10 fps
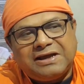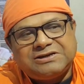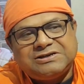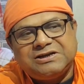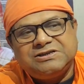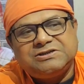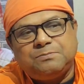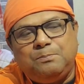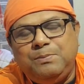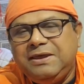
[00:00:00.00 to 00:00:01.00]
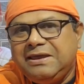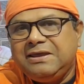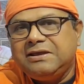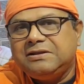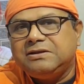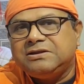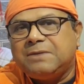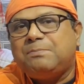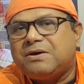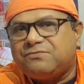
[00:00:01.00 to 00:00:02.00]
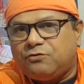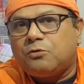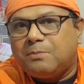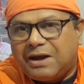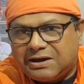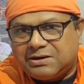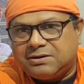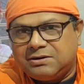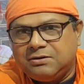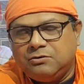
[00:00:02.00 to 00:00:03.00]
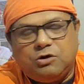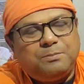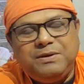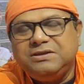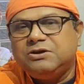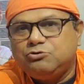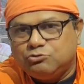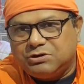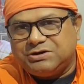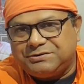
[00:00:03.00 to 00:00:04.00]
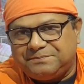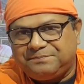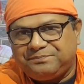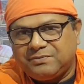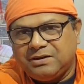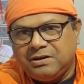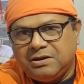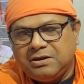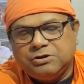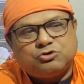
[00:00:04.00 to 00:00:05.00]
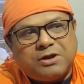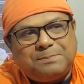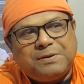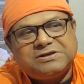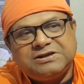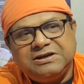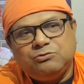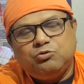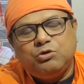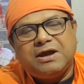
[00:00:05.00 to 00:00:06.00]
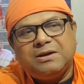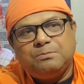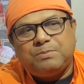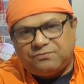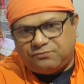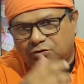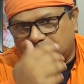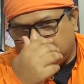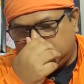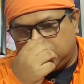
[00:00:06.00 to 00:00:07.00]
actions being the performer or being the doer. So a person who can perform